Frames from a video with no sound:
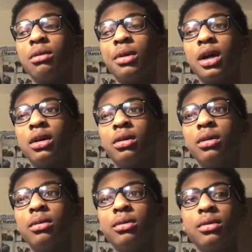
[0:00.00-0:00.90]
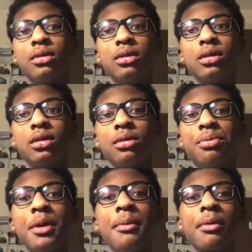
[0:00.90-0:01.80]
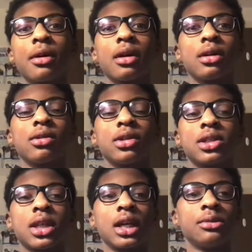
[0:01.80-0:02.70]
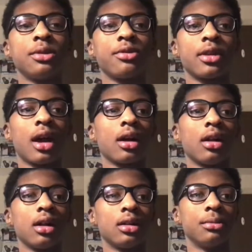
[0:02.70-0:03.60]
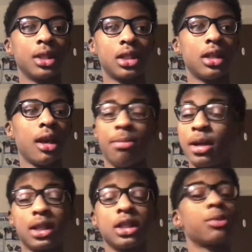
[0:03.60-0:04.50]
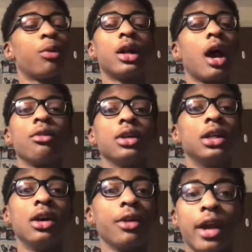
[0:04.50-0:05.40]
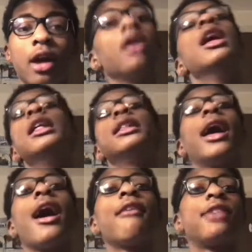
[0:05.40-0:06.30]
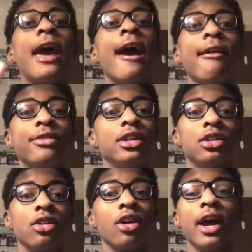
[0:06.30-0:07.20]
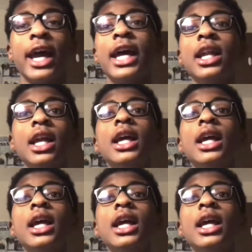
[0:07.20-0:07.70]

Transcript: well, people are going to criticize me for not calling him a snake, but at this point, I really don't care. They have Kevin Durant.